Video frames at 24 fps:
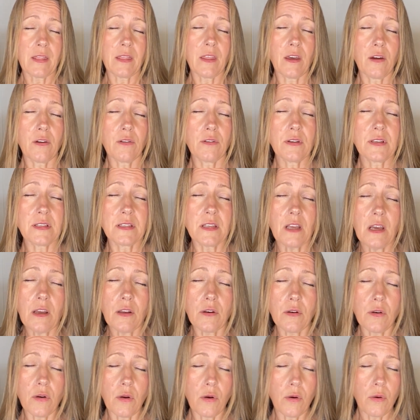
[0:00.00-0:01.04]
There is
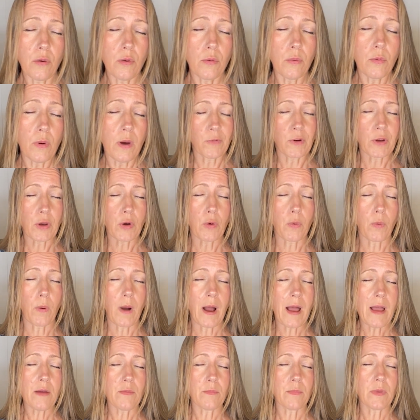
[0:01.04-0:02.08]
no
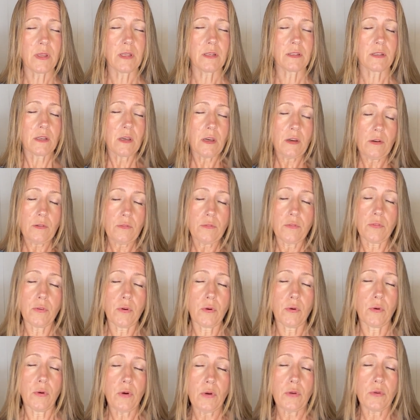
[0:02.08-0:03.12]
requirement
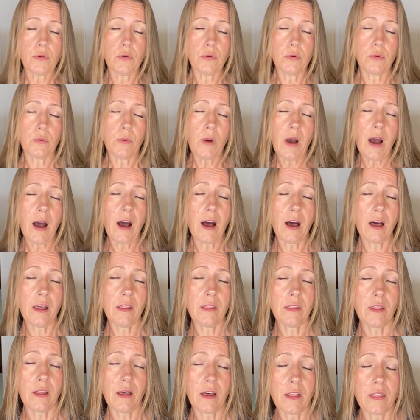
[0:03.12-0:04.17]
for you
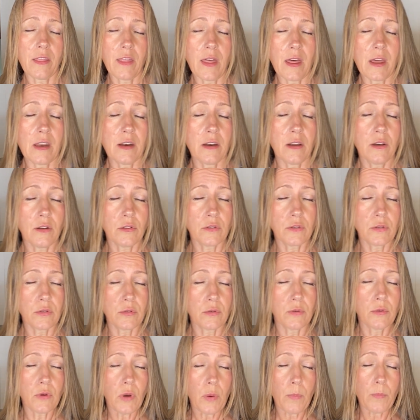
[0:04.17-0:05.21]
other than
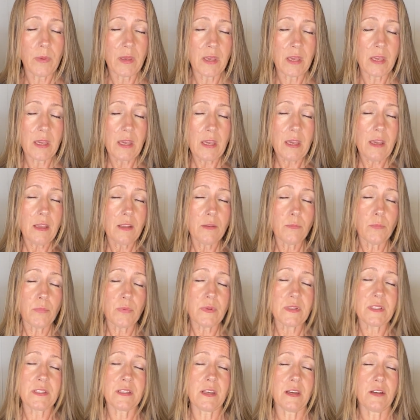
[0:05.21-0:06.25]
to be in
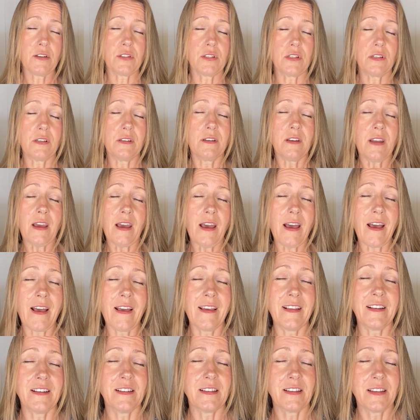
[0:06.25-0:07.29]
possession
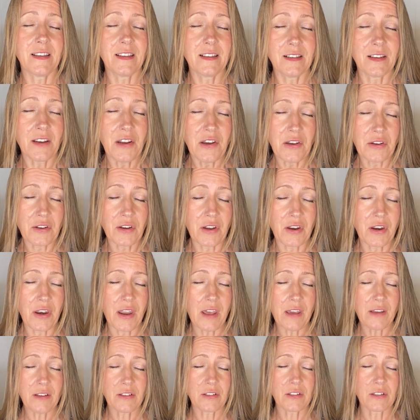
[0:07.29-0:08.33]
and in
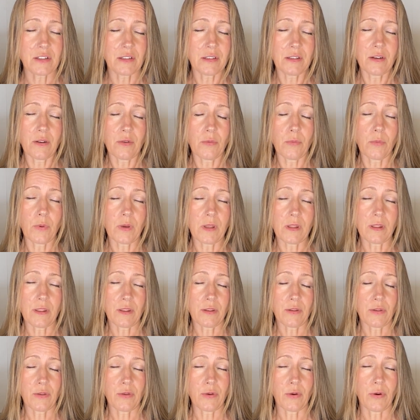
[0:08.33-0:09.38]
connection with
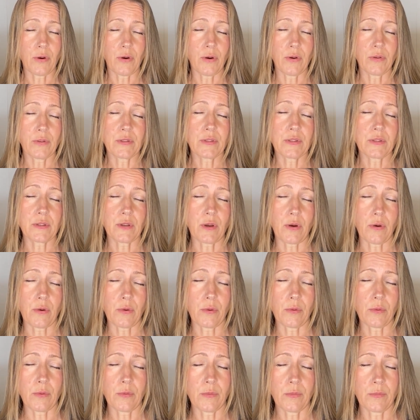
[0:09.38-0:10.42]
your
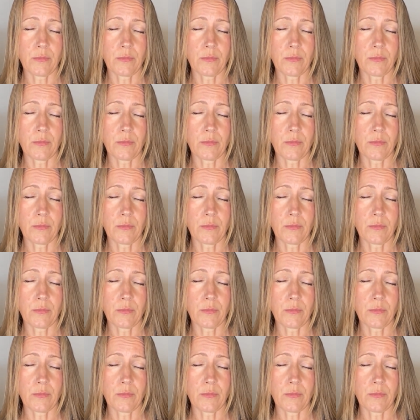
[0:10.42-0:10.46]
soul.